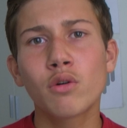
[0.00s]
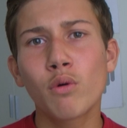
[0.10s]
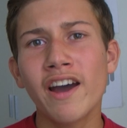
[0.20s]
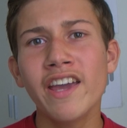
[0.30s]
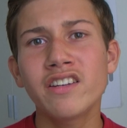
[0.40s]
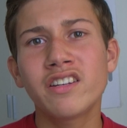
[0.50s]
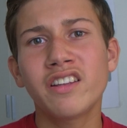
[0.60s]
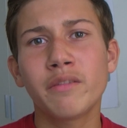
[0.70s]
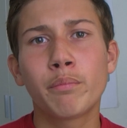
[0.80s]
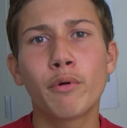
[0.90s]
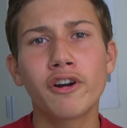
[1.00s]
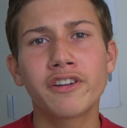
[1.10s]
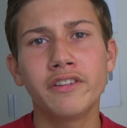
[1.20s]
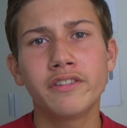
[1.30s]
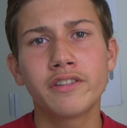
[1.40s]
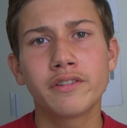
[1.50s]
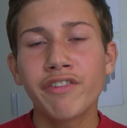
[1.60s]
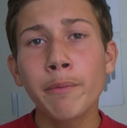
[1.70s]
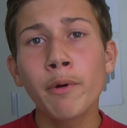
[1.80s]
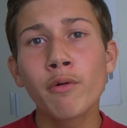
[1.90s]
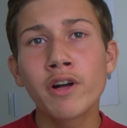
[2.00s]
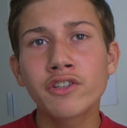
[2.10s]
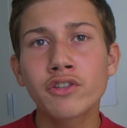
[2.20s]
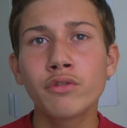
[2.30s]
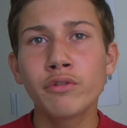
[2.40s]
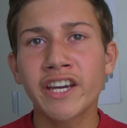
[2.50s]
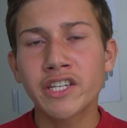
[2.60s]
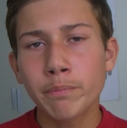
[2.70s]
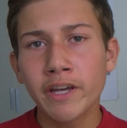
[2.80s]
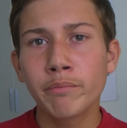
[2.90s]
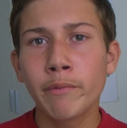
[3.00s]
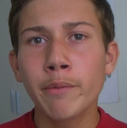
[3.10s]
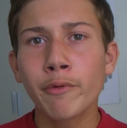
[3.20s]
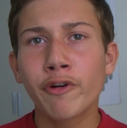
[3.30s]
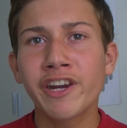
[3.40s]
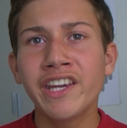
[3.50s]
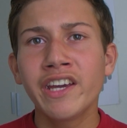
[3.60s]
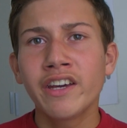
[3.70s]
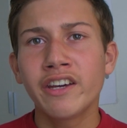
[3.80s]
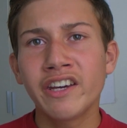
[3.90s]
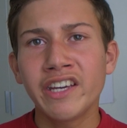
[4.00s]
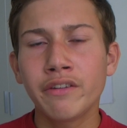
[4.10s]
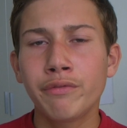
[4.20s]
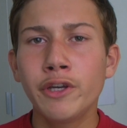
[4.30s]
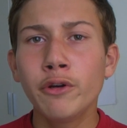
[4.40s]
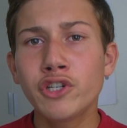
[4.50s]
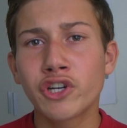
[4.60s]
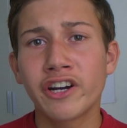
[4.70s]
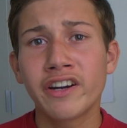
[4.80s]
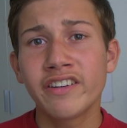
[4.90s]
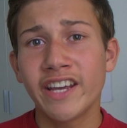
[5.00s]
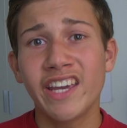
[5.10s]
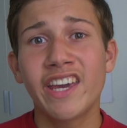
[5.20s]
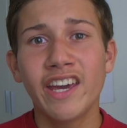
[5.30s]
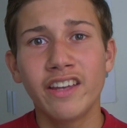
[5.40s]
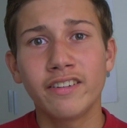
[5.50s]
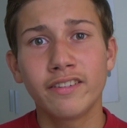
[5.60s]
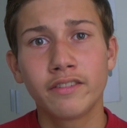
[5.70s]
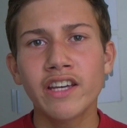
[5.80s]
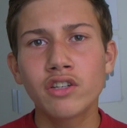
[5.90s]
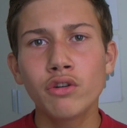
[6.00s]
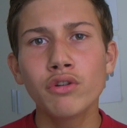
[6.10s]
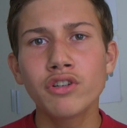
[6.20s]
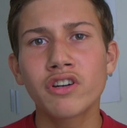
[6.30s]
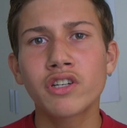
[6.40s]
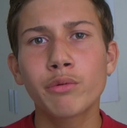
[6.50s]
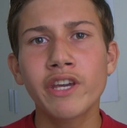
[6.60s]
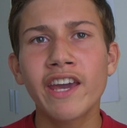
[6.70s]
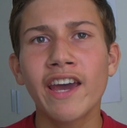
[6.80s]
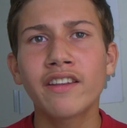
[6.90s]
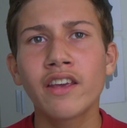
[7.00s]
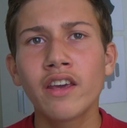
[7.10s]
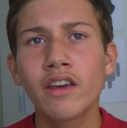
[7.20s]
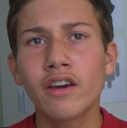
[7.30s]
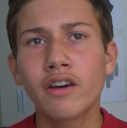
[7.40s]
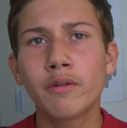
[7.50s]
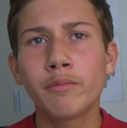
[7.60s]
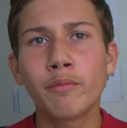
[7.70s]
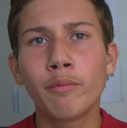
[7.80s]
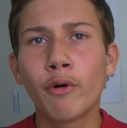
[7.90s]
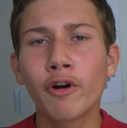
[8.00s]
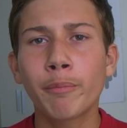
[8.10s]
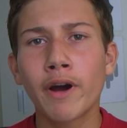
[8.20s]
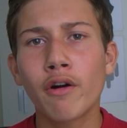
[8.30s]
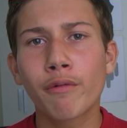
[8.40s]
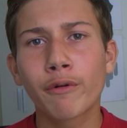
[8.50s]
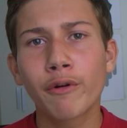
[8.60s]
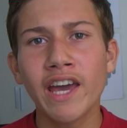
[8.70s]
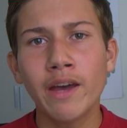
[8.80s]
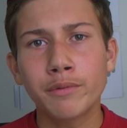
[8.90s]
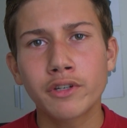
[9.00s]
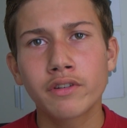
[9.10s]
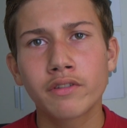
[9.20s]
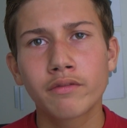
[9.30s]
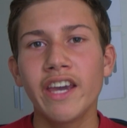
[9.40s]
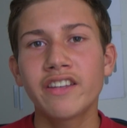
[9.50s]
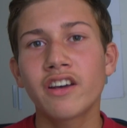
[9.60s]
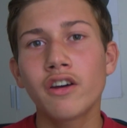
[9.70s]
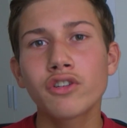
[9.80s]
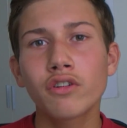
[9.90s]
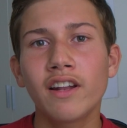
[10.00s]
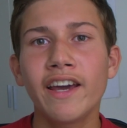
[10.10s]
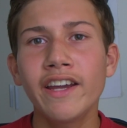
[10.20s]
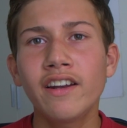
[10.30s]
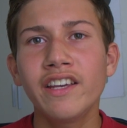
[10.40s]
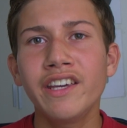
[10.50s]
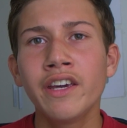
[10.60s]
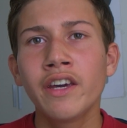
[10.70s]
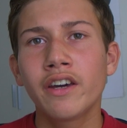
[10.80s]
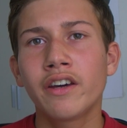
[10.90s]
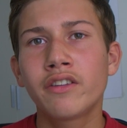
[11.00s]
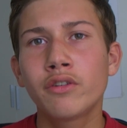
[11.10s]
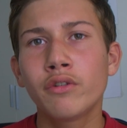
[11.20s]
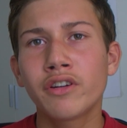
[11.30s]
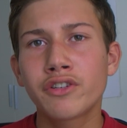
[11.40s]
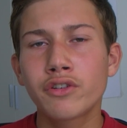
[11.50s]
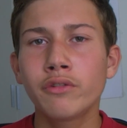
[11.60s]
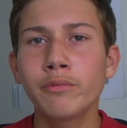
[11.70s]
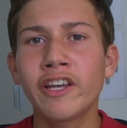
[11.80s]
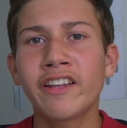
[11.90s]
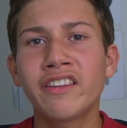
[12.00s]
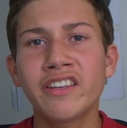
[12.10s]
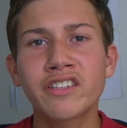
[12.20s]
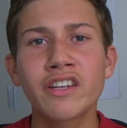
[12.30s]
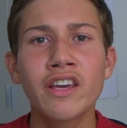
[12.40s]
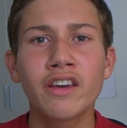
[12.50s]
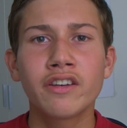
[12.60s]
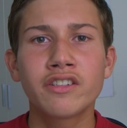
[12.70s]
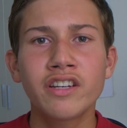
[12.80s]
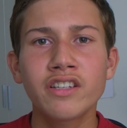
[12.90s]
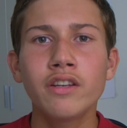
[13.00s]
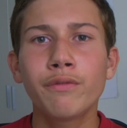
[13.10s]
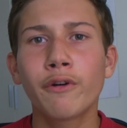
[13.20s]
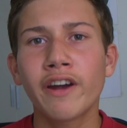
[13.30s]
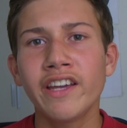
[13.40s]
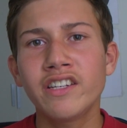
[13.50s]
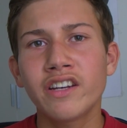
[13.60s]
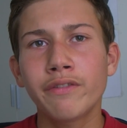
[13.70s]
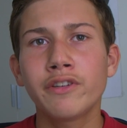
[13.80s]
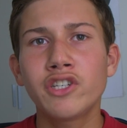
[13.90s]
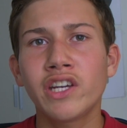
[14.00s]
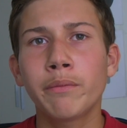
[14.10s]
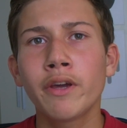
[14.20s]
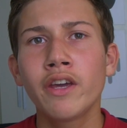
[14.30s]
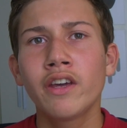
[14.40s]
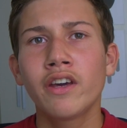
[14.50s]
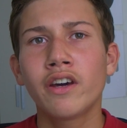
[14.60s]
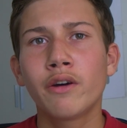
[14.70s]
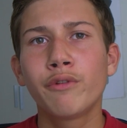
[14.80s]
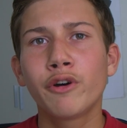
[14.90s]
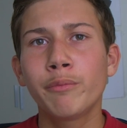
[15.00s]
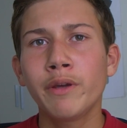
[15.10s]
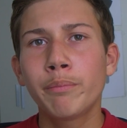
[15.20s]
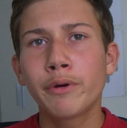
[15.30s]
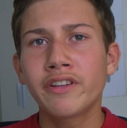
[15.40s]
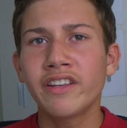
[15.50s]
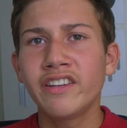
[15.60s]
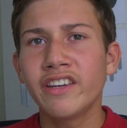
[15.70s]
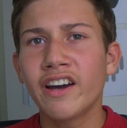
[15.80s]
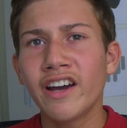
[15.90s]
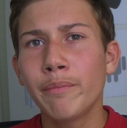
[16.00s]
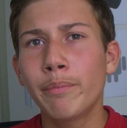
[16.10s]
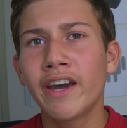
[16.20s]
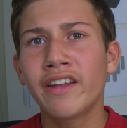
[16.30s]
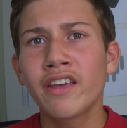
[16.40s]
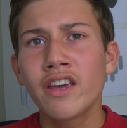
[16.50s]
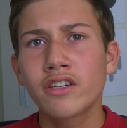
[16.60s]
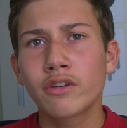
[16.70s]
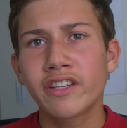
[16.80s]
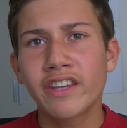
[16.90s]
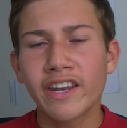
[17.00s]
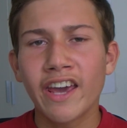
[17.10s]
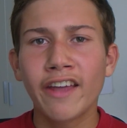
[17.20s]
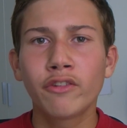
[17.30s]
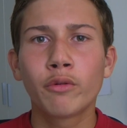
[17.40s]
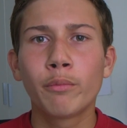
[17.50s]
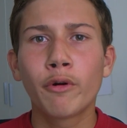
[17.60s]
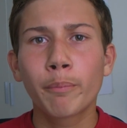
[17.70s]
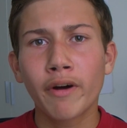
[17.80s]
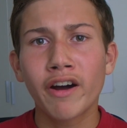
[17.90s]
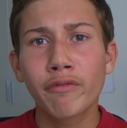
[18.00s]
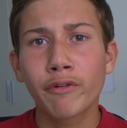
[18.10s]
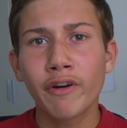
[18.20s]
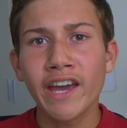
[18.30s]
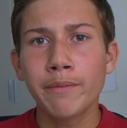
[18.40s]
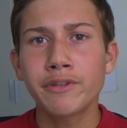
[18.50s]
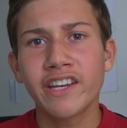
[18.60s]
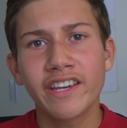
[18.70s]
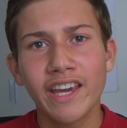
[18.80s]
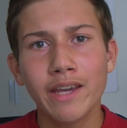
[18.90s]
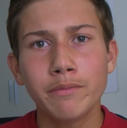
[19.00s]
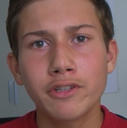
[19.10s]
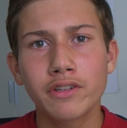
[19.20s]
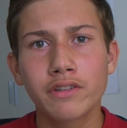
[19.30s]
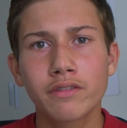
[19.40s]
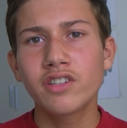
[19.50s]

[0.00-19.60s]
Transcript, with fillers: So why is it important? If Apple wants to expand memory uh, in the future, they can. As users we get um, more powerful apps. It's also likely uh, to assume that this uh, sixty-four A seven chip uh, will be put in the iPad so it can handle more powerful apps and games.